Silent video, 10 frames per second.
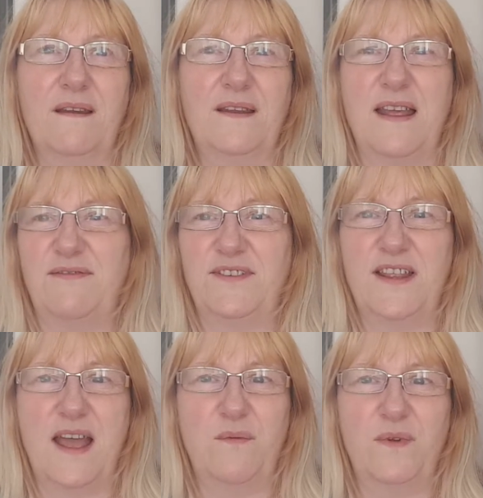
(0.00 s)
and after
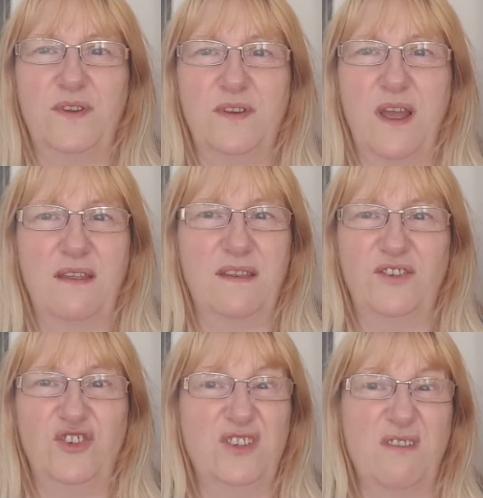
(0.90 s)
that, we, I
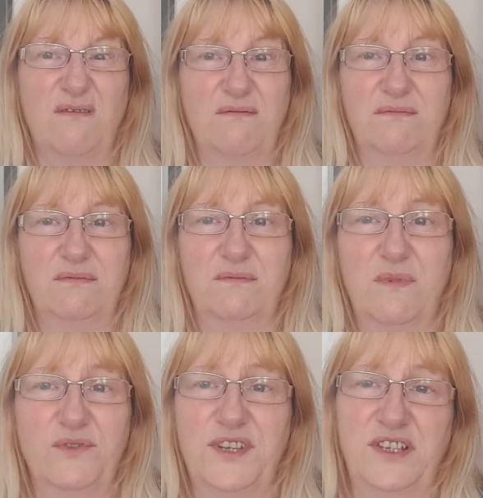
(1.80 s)
think she's not
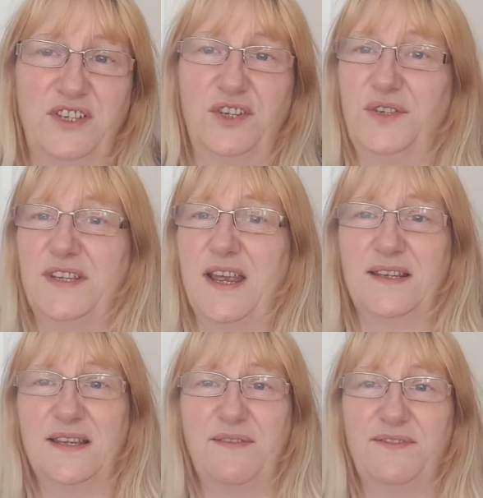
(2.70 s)
wanting to do
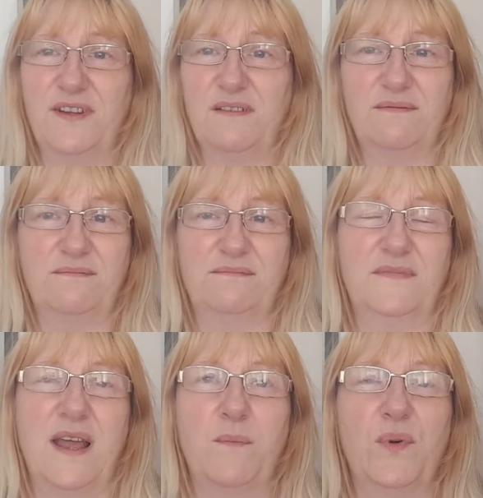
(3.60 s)
science after
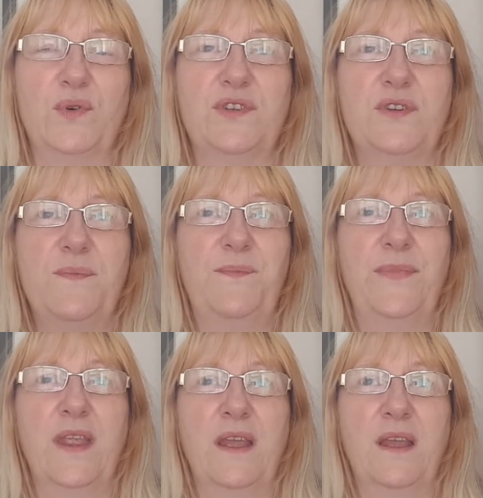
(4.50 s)
that book's done,
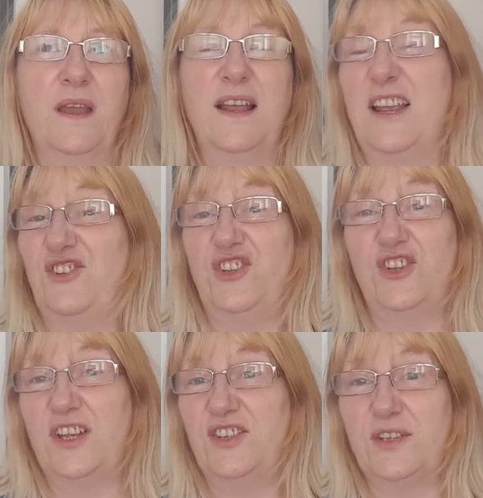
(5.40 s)
unless she
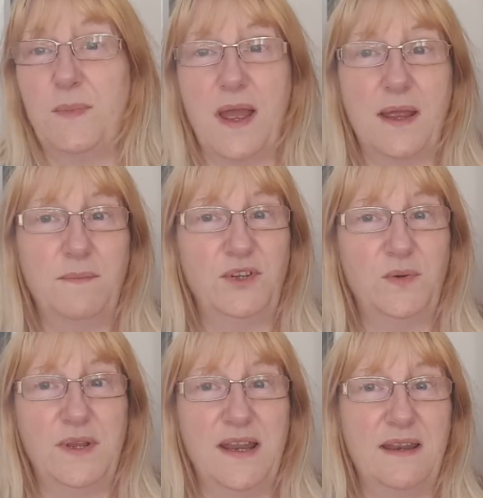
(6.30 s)
changes her mind
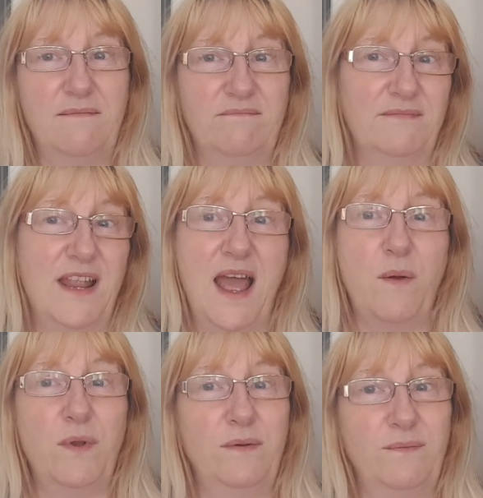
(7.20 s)
between
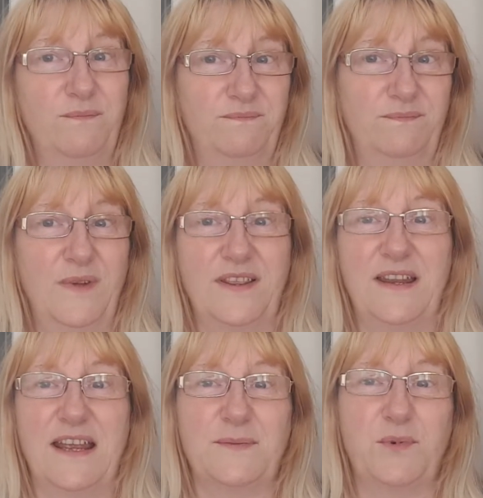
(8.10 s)
now and when the
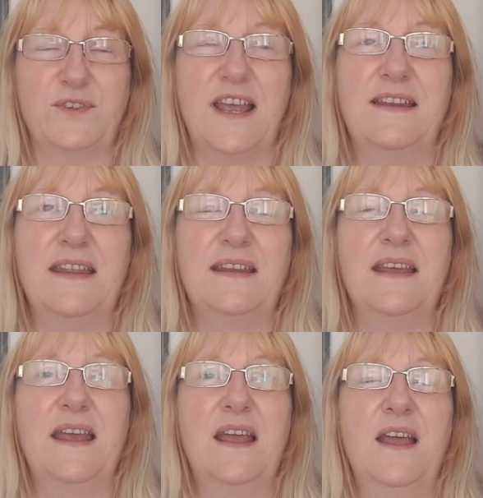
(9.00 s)
next book's ended.
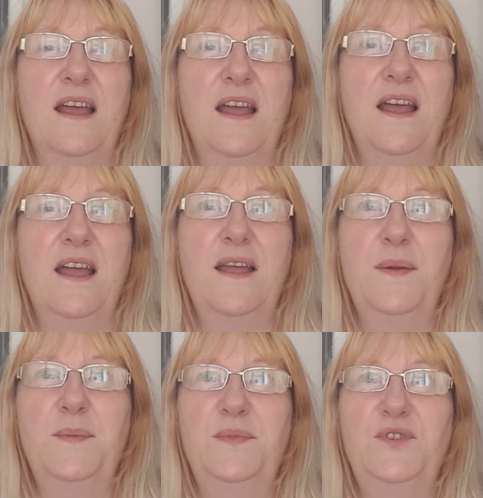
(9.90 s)
Um,